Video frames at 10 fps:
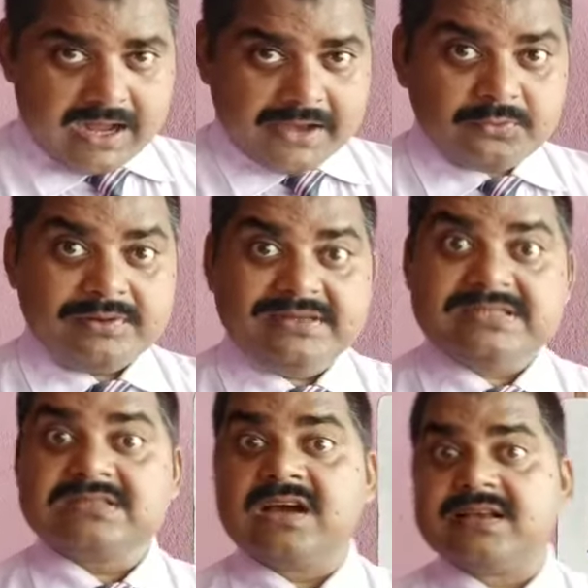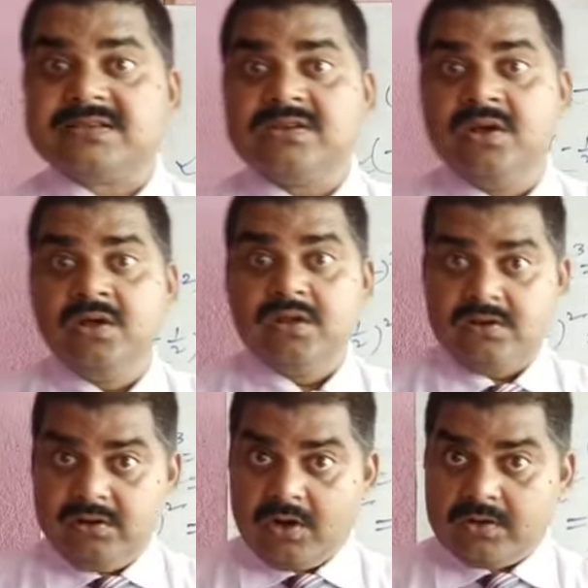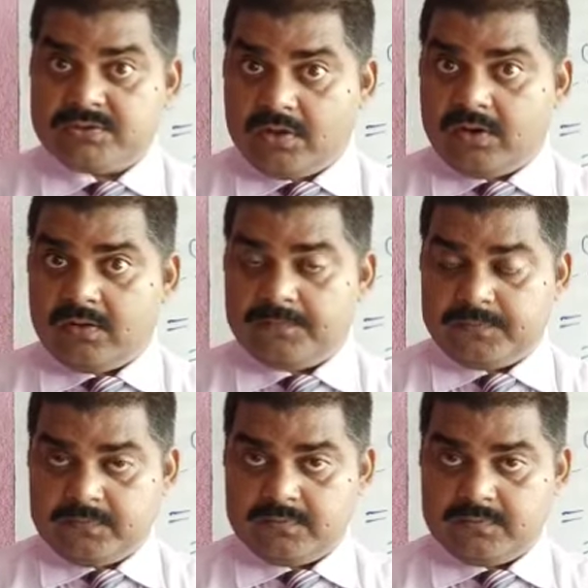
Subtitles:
I will discuss laws of